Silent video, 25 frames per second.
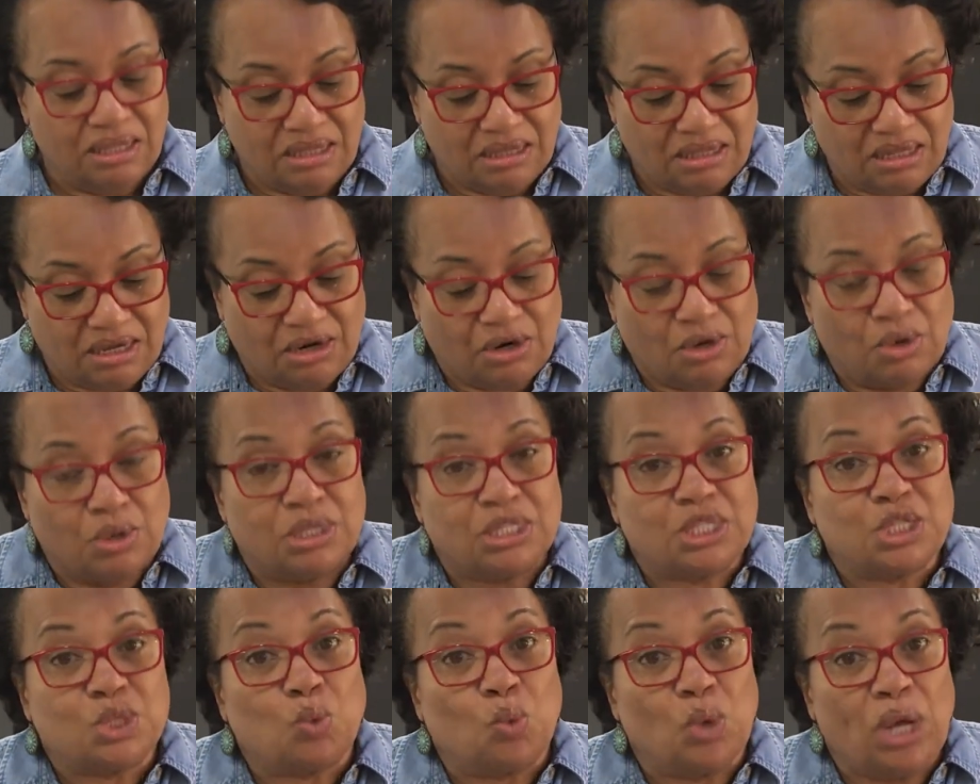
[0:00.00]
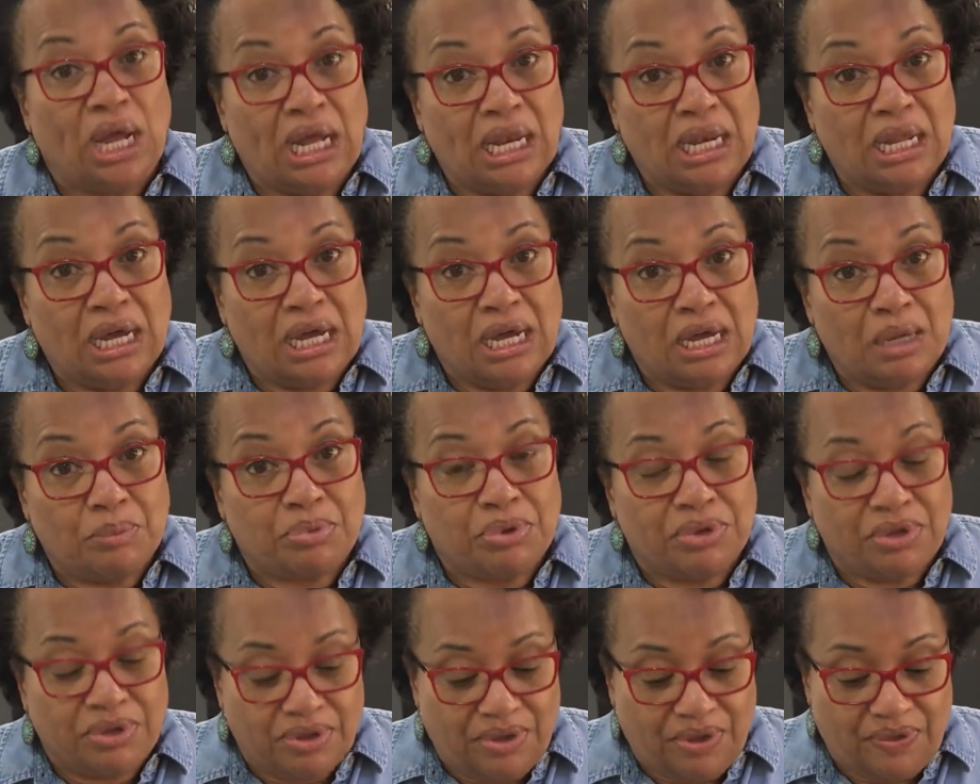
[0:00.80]
they're going to swell up
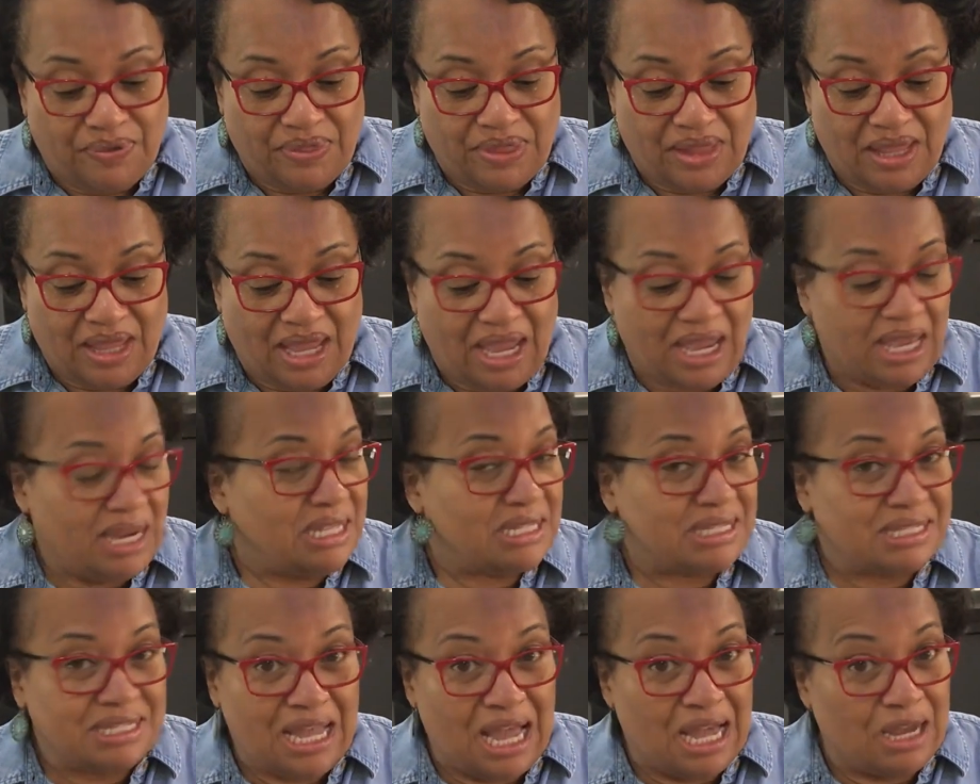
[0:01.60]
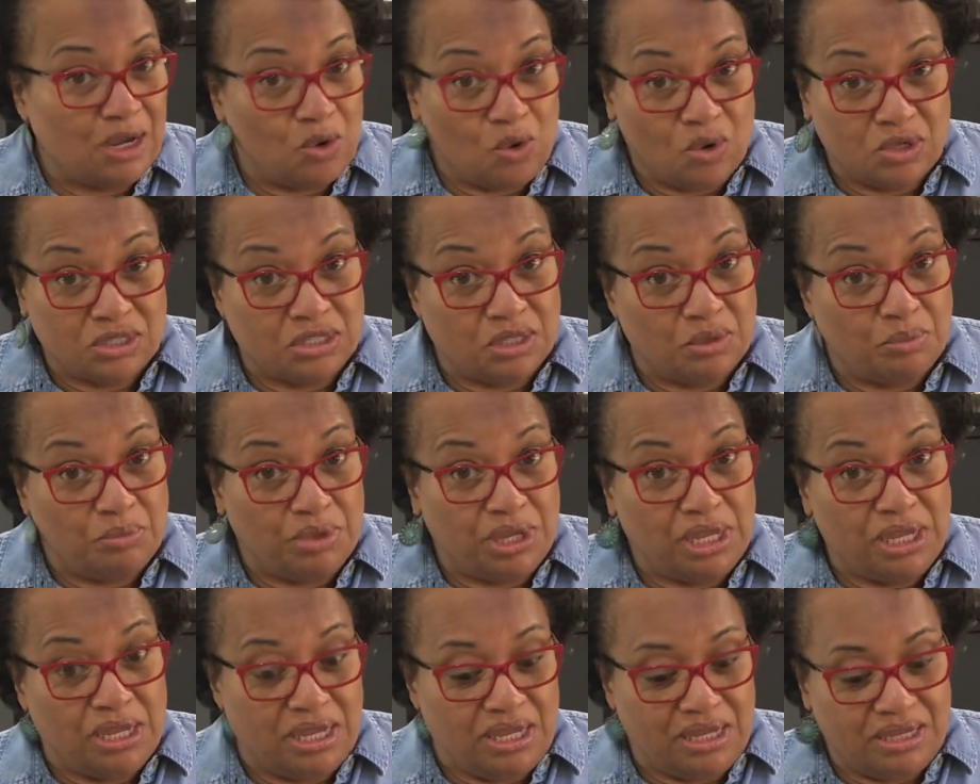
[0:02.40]
and it's not going to
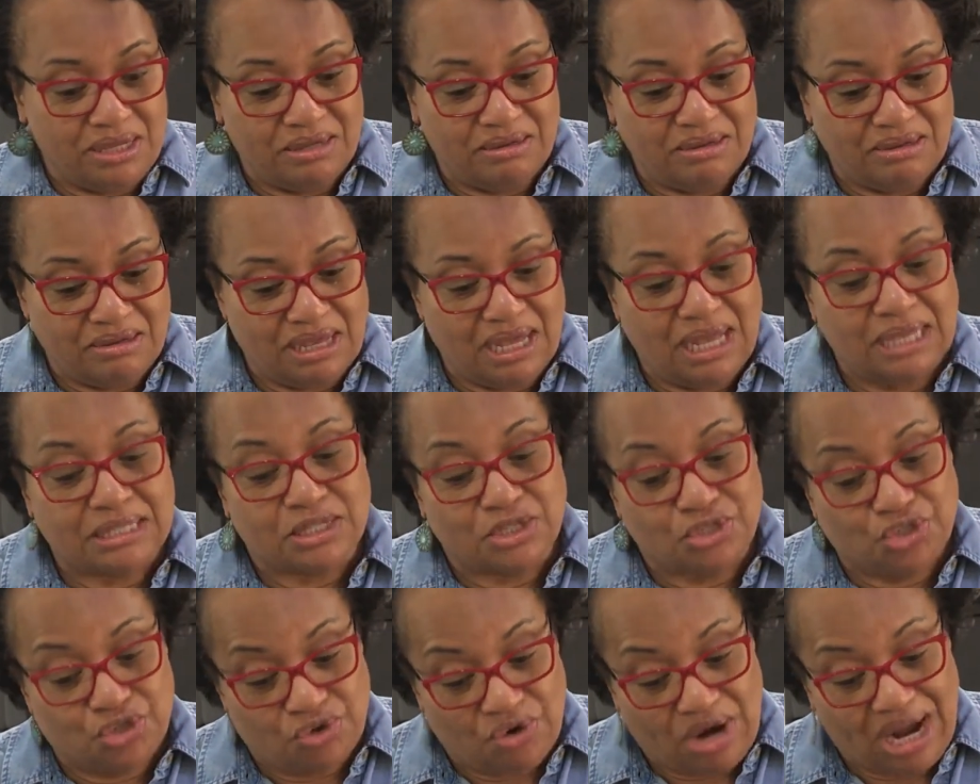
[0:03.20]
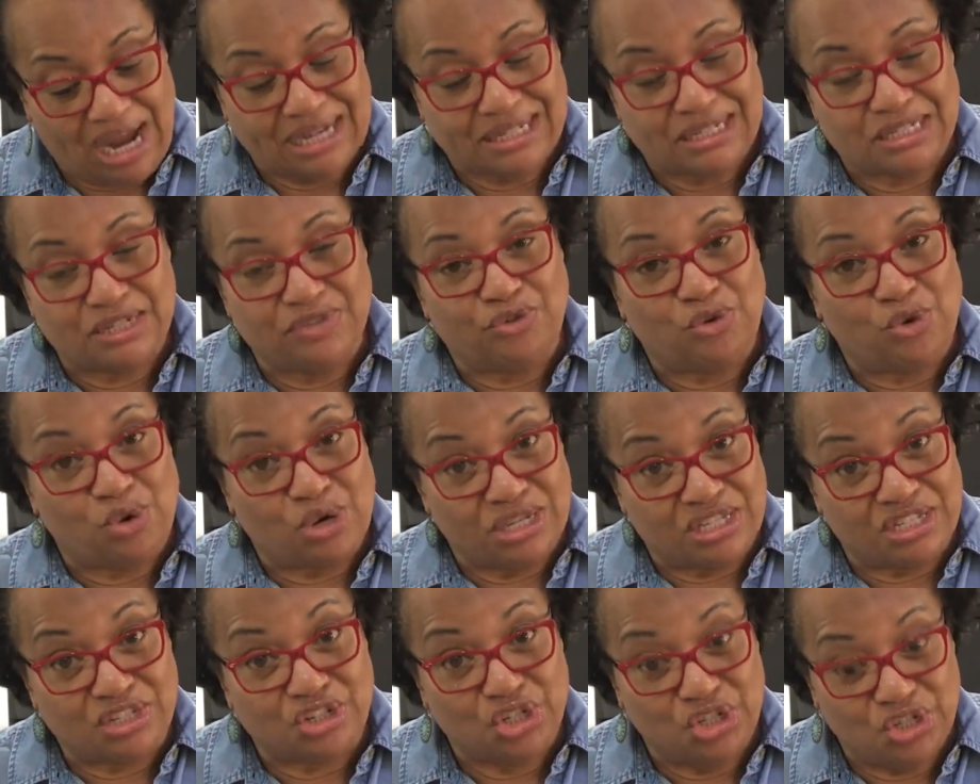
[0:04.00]
be as attractive or
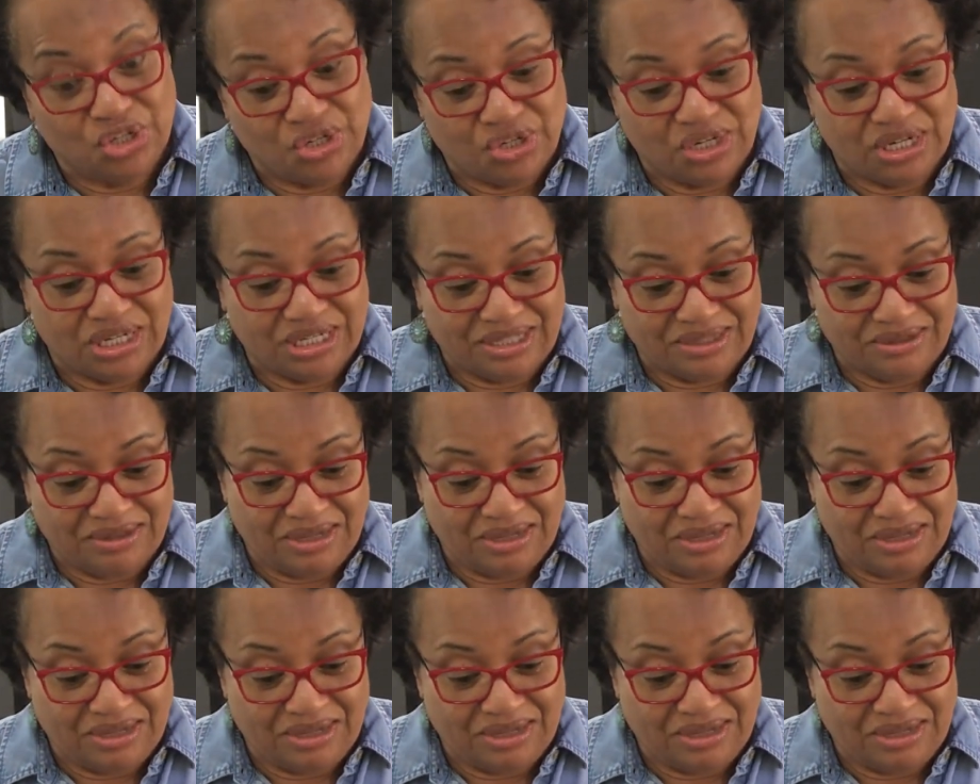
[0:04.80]
as good.